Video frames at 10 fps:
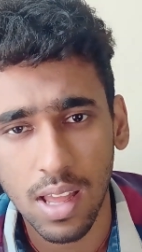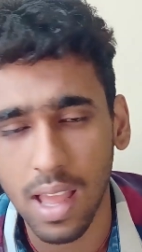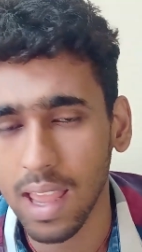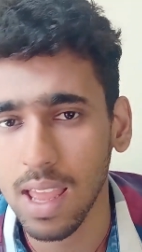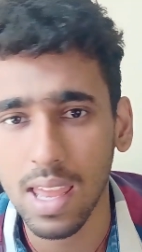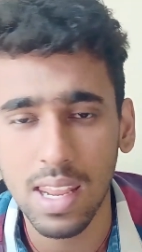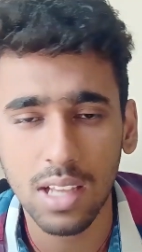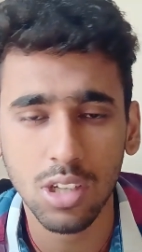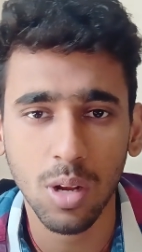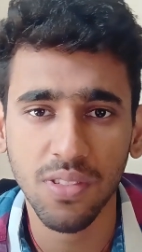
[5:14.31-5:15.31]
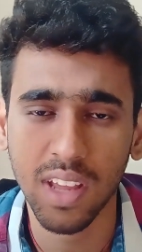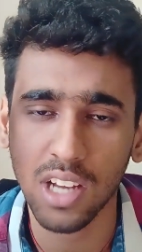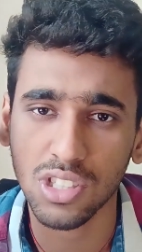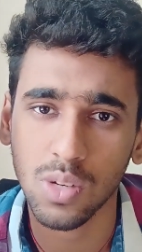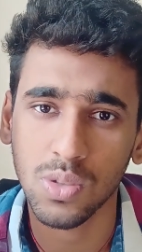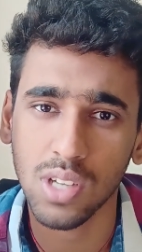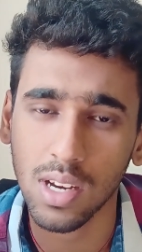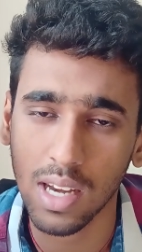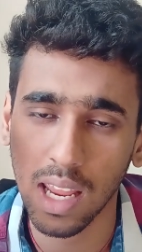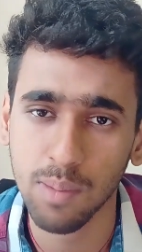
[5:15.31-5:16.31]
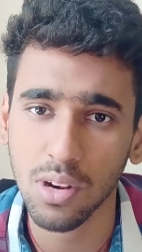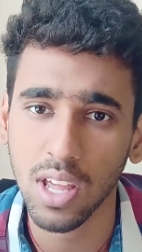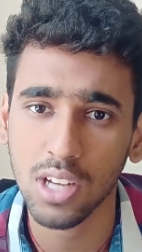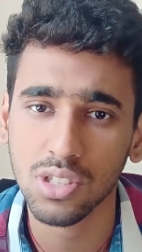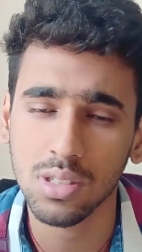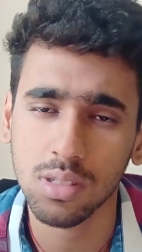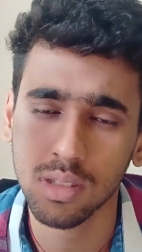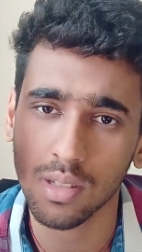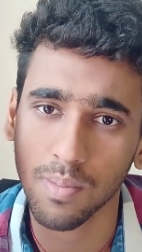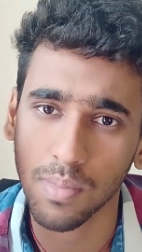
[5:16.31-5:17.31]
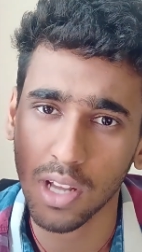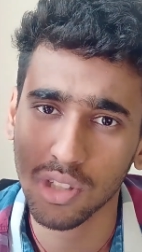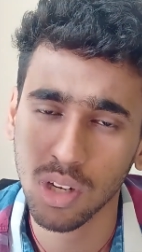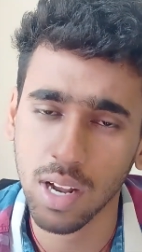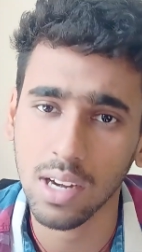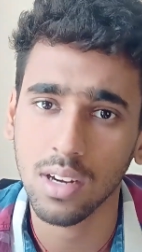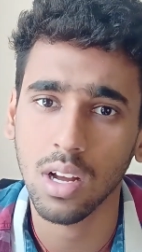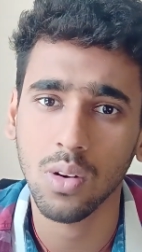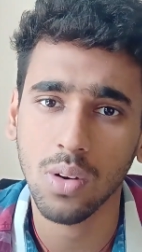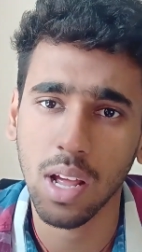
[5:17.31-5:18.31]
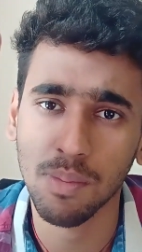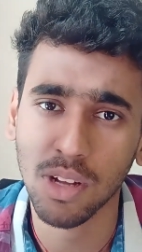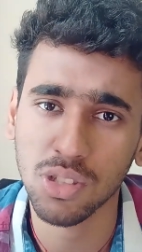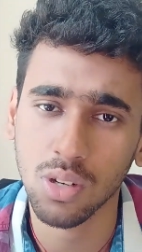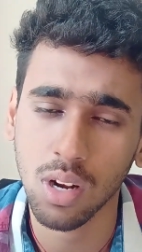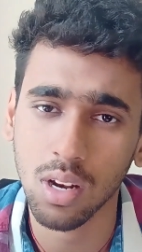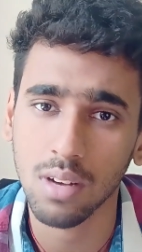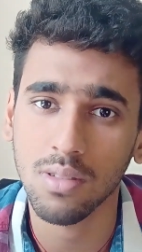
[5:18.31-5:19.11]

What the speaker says: any sort of reaction which are named reactions, make sure to write it down and make sure to learn